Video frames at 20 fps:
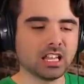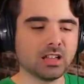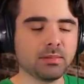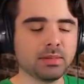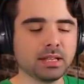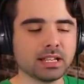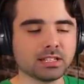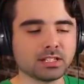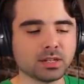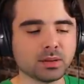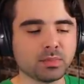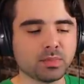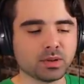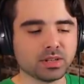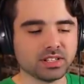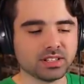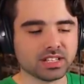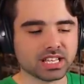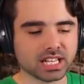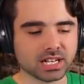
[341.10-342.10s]
I mean, at some point
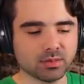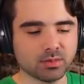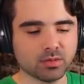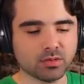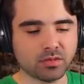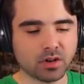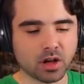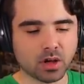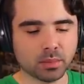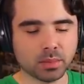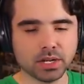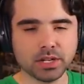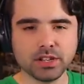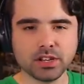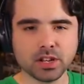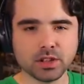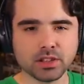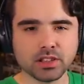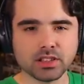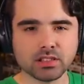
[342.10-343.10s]
you gotta move on, but you know,
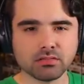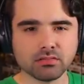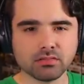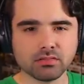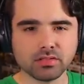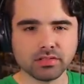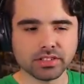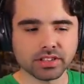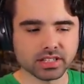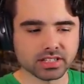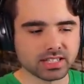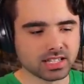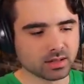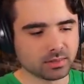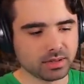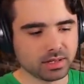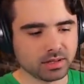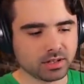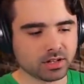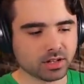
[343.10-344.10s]
you, you can still
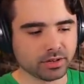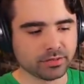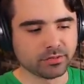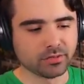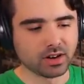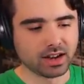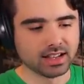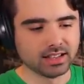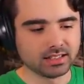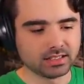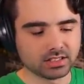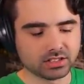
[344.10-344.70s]
be good friends.